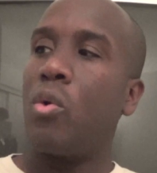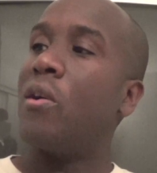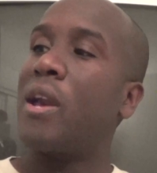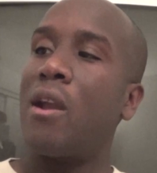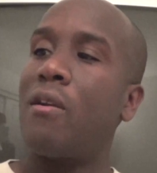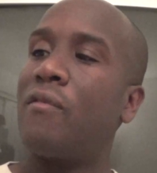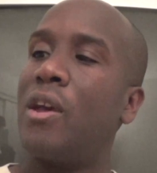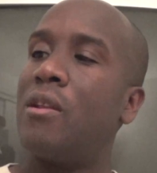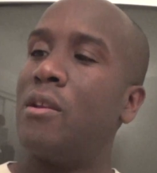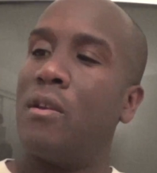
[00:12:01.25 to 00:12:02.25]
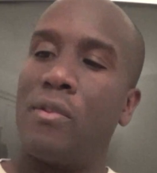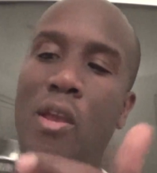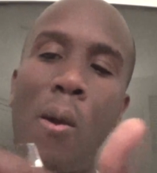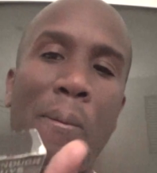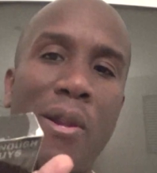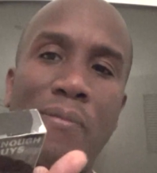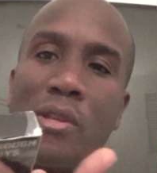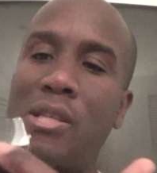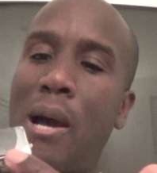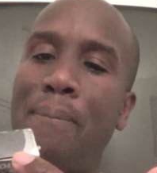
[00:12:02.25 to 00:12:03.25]
well care of it. They opened up the
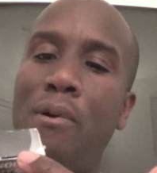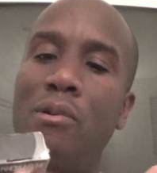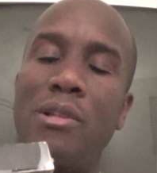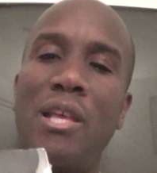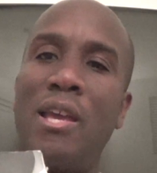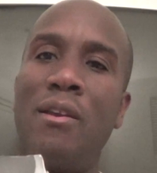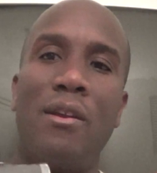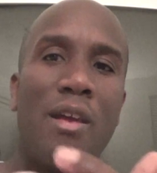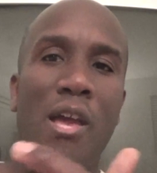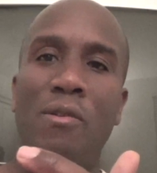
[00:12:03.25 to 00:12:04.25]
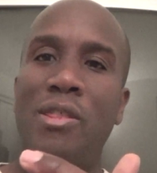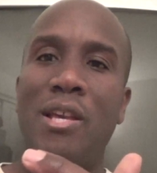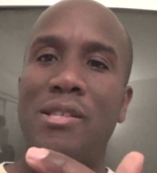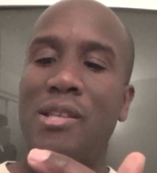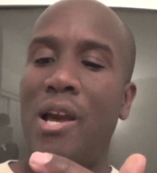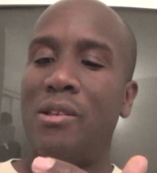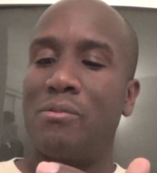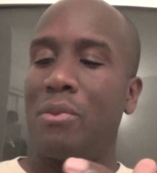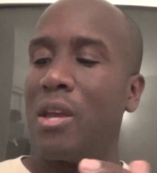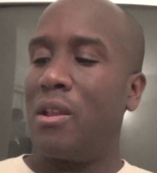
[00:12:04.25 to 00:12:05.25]
top only. Everything inside is
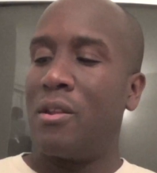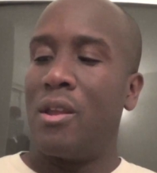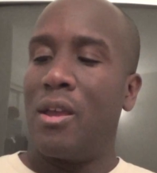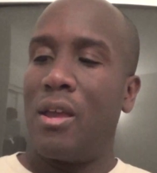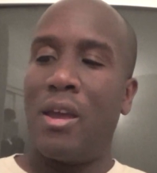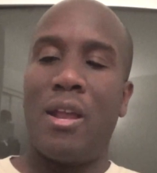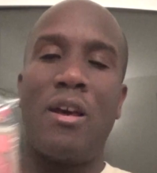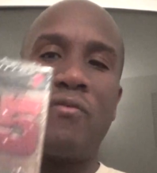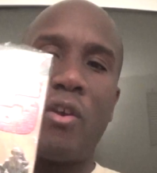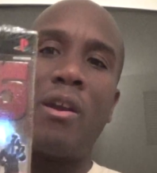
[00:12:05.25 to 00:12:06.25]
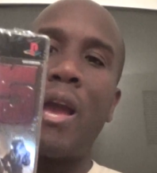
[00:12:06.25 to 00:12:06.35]
mint. And I was very